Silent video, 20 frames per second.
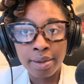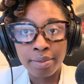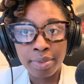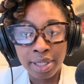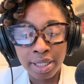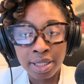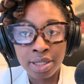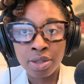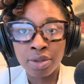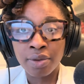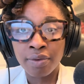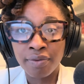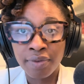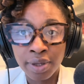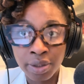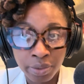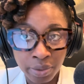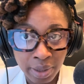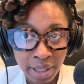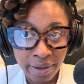because on the
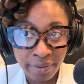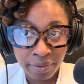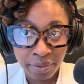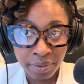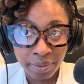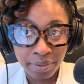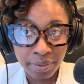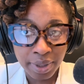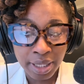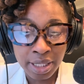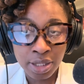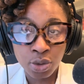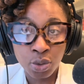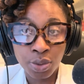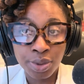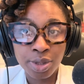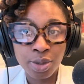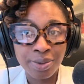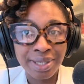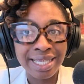federal level, it's
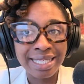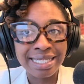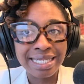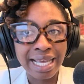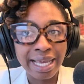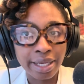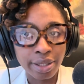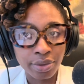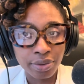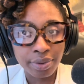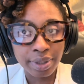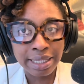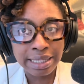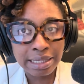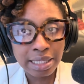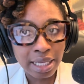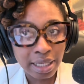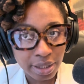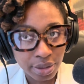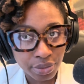going to get tighter and
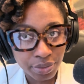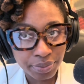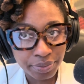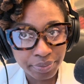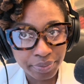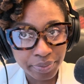tighter.